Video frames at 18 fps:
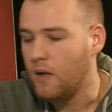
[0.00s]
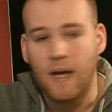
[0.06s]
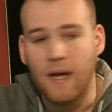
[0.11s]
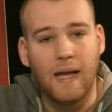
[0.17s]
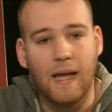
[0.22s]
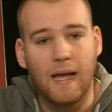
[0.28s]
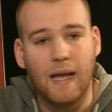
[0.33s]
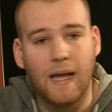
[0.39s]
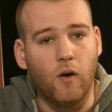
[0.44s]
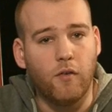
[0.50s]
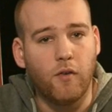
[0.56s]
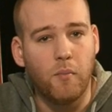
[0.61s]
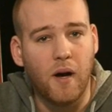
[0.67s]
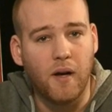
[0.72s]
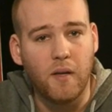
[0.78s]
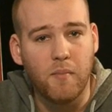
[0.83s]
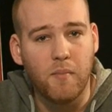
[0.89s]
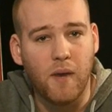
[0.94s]
Hello
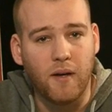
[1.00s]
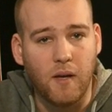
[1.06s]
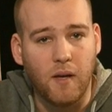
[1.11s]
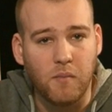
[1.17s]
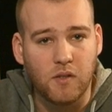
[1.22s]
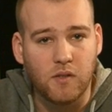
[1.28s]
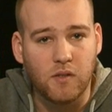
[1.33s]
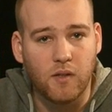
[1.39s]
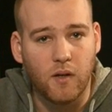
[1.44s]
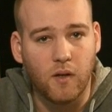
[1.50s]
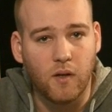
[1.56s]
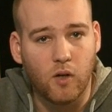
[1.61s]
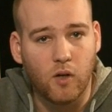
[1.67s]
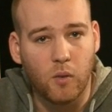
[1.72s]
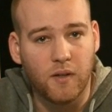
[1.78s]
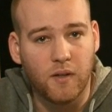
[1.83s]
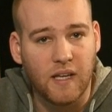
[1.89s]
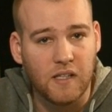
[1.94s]
everybody, my name is
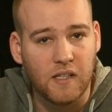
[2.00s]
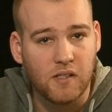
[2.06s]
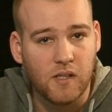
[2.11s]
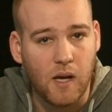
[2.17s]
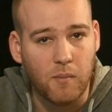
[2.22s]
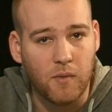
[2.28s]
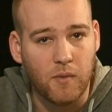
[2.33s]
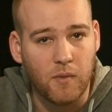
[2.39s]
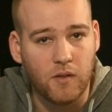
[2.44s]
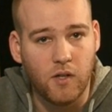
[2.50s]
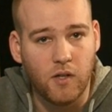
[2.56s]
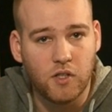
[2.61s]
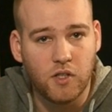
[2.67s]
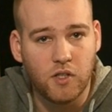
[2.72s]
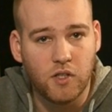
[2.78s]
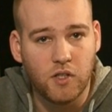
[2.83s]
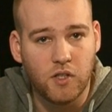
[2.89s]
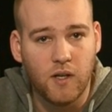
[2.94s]
Robert Ris. I'm a
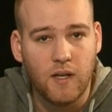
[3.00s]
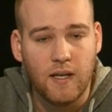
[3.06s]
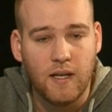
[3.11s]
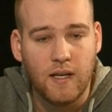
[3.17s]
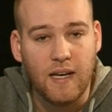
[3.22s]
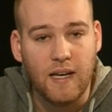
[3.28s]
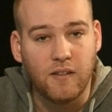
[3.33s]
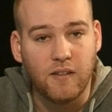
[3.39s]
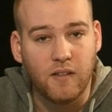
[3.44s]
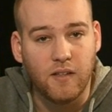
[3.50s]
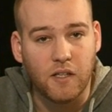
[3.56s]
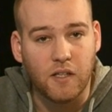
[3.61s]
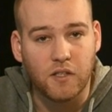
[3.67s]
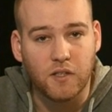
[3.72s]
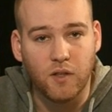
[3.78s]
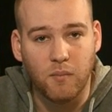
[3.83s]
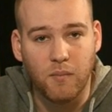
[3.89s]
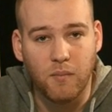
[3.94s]
Dutch
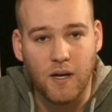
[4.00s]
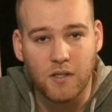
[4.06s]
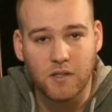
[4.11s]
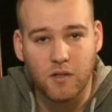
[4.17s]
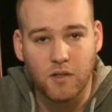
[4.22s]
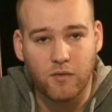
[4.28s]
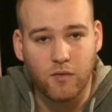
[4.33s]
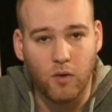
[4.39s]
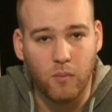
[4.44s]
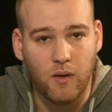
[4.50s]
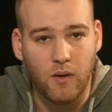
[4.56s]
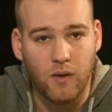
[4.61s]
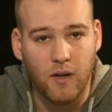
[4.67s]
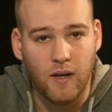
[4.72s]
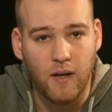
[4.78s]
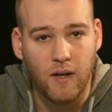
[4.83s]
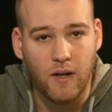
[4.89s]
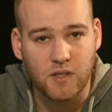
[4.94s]
international master from
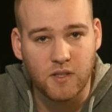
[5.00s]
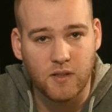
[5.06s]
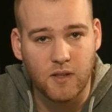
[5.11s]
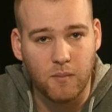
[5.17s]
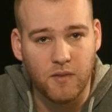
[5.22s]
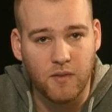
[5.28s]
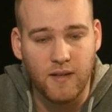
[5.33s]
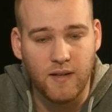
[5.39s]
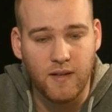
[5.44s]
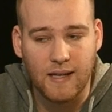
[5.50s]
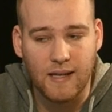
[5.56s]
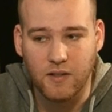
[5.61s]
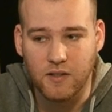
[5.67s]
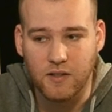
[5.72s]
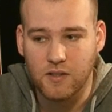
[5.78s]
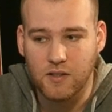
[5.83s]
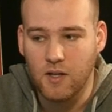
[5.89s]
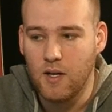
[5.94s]
Amsterdam, the
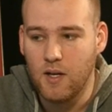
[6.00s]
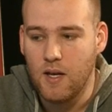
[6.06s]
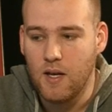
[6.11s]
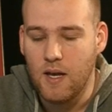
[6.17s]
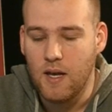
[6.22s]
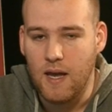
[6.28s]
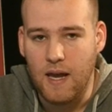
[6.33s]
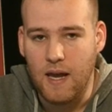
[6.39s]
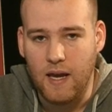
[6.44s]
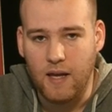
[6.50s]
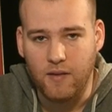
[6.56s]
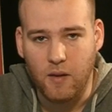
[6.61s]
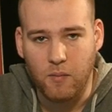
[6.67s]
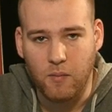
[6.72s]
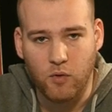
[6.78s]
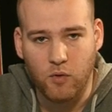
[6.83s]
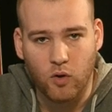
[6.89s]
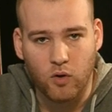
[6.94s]
Netherlands, and
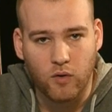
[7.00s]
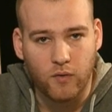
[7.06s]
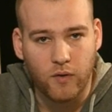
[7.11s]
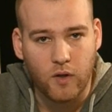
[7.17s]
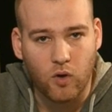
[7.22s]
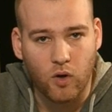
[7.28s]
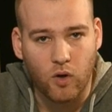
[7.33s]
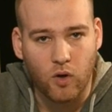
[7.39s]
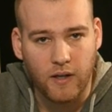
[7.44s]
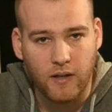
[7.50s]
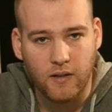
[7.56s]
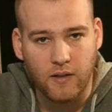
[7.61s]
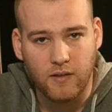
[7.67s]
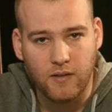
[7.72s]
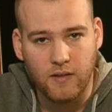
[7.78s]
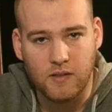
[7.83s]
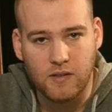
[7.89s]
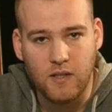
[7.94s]
I'm recording
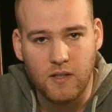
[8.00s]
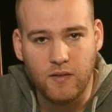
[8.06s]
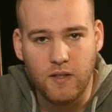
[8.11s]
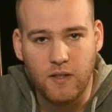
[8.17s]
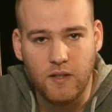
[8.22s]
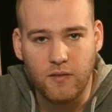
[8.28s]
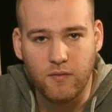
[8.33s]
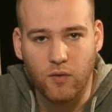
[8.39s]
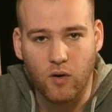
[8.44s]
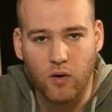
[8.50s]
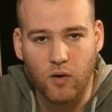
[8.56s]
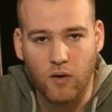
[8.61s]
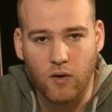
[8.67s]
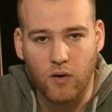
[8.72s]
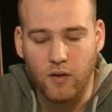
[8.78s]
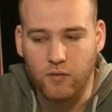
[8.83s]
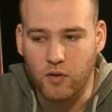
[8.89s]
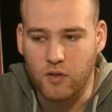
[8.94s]
this DVD
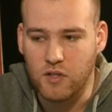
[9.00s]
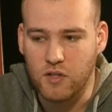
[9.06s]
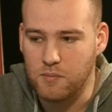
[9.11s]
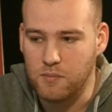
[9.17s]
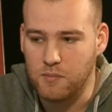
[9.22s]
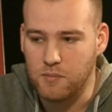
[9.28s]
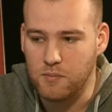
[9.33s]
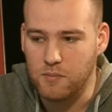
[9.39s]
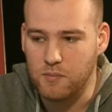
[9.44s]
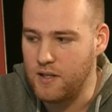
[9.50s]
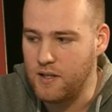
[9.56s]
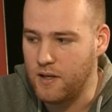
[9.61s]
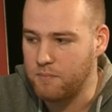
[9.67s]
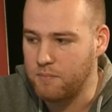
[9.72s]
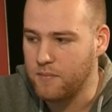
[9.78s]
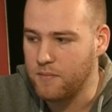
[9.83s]
for Chess Base here.